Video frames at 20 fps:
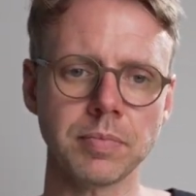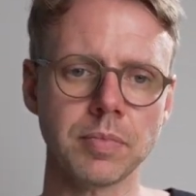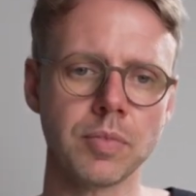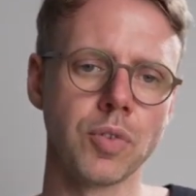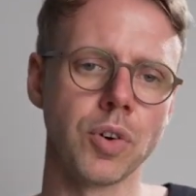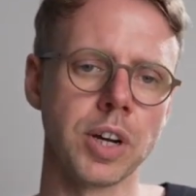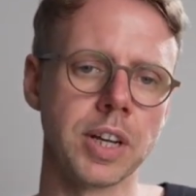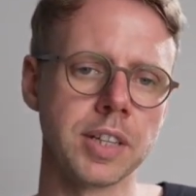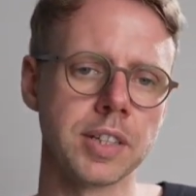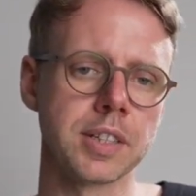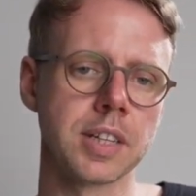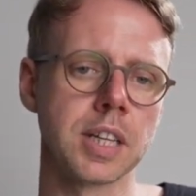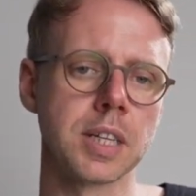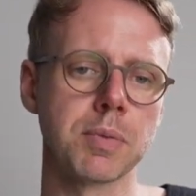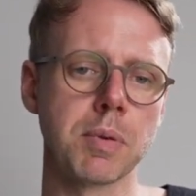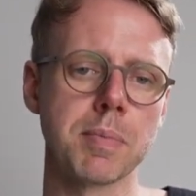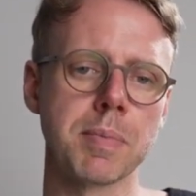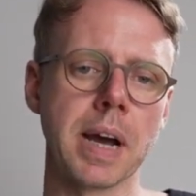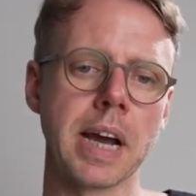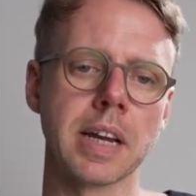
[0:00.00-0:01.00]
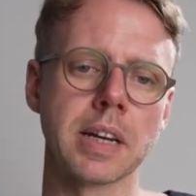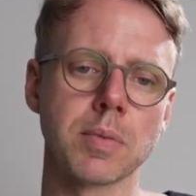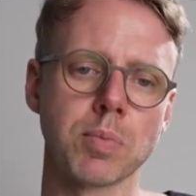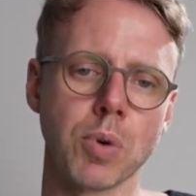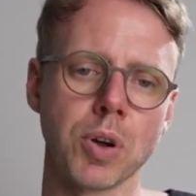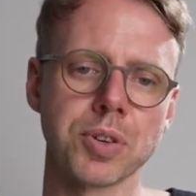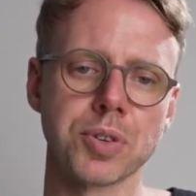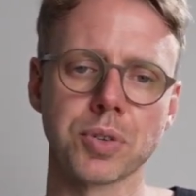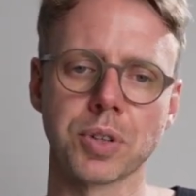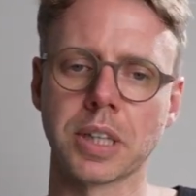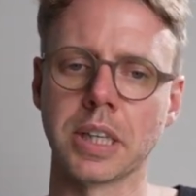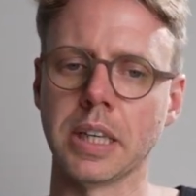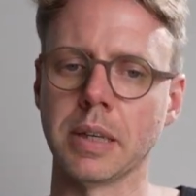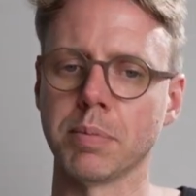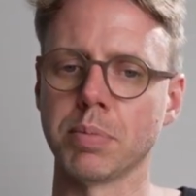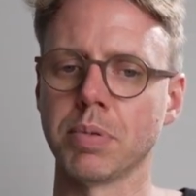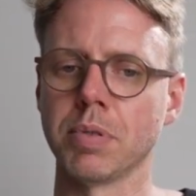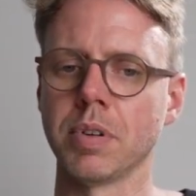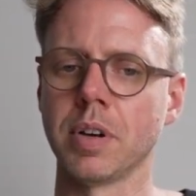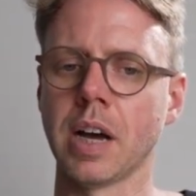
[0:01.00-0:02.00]
For instance, we might want to
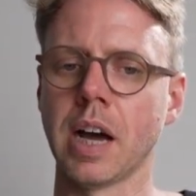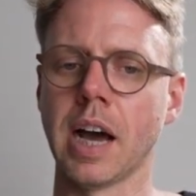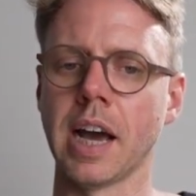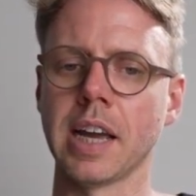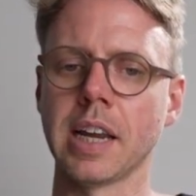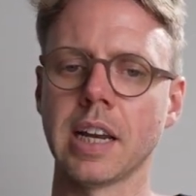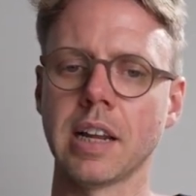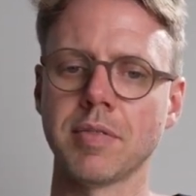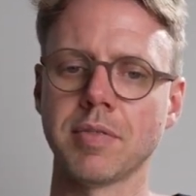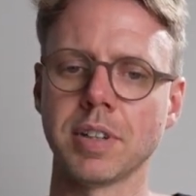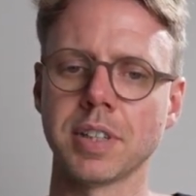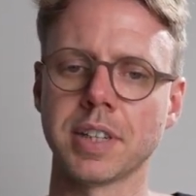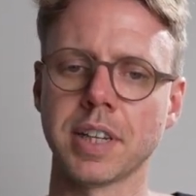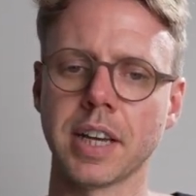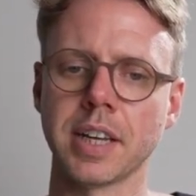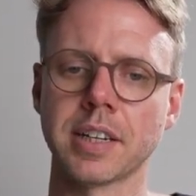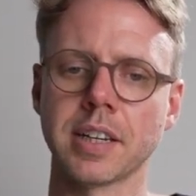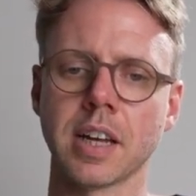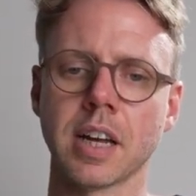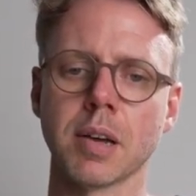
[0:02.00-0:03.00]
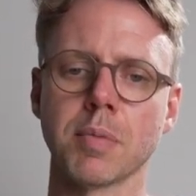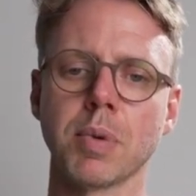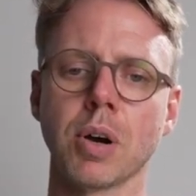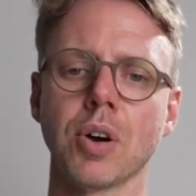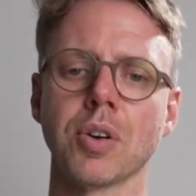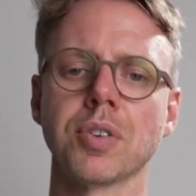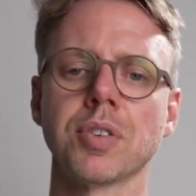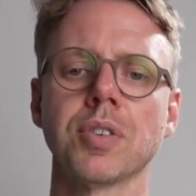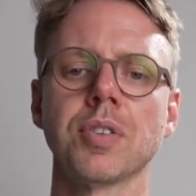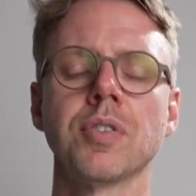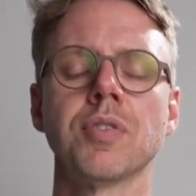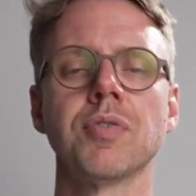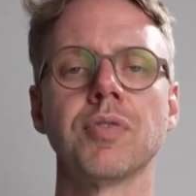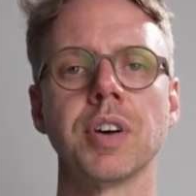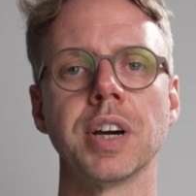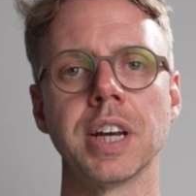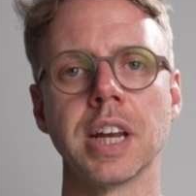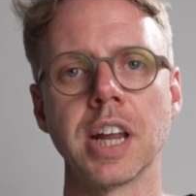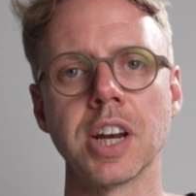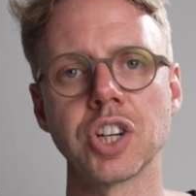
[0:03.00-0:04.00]
keep high-level data about
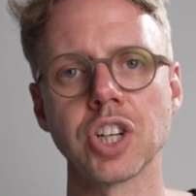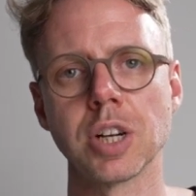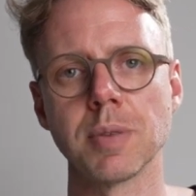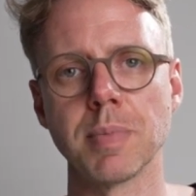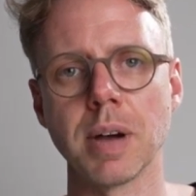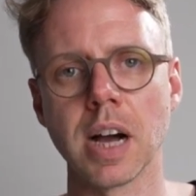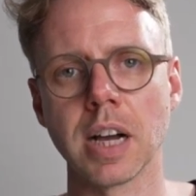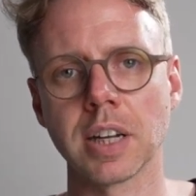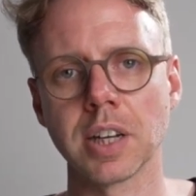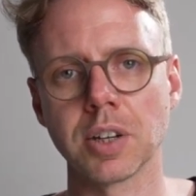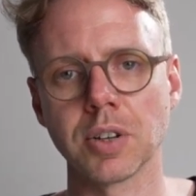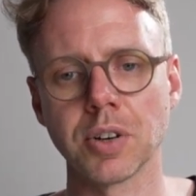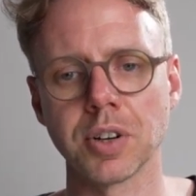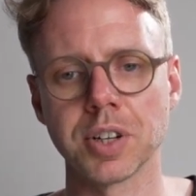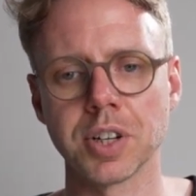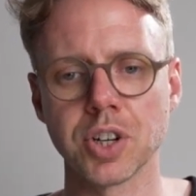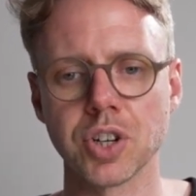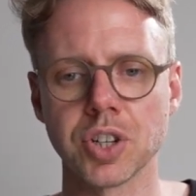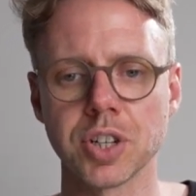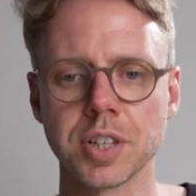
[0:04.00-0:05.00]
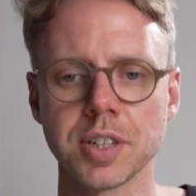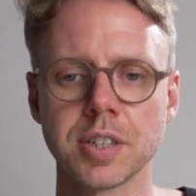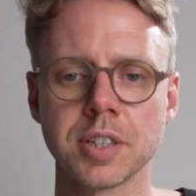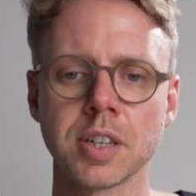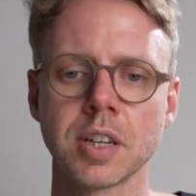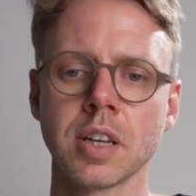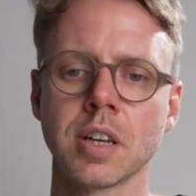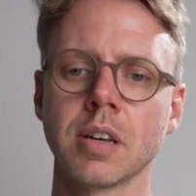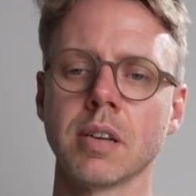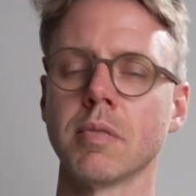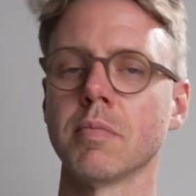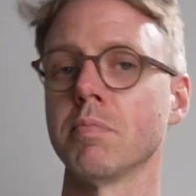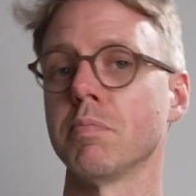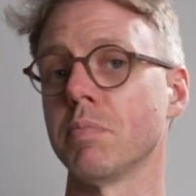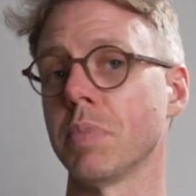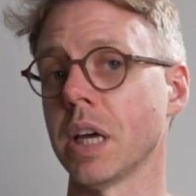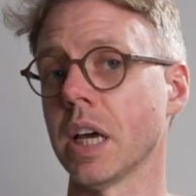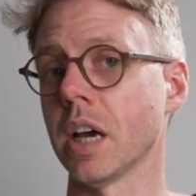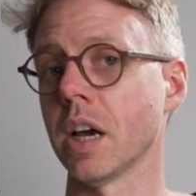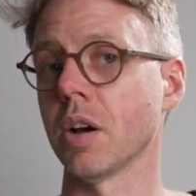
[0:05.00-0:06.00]
financial market conditions,
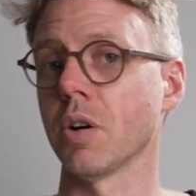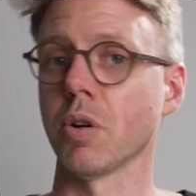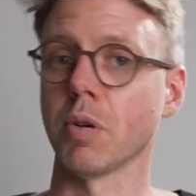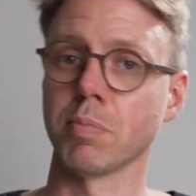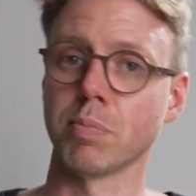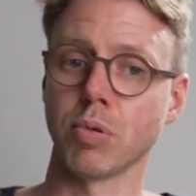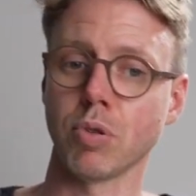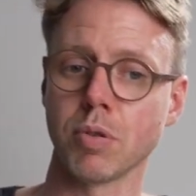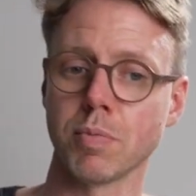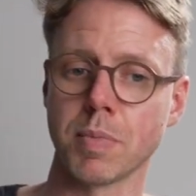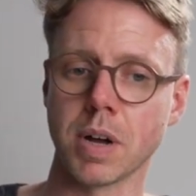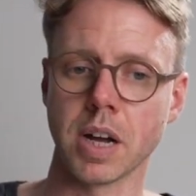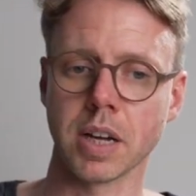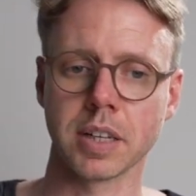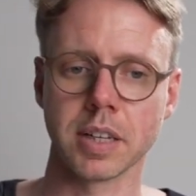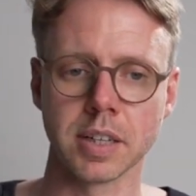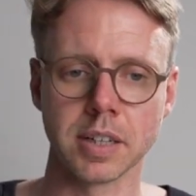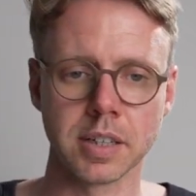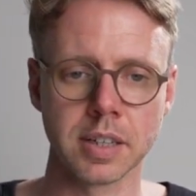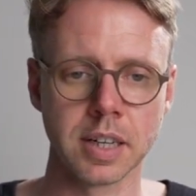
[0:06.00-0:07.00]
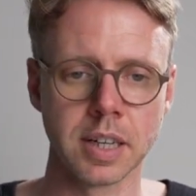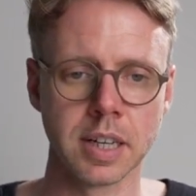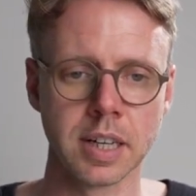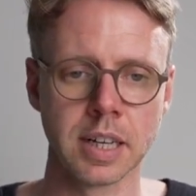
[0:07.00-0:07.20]
bear or bull market,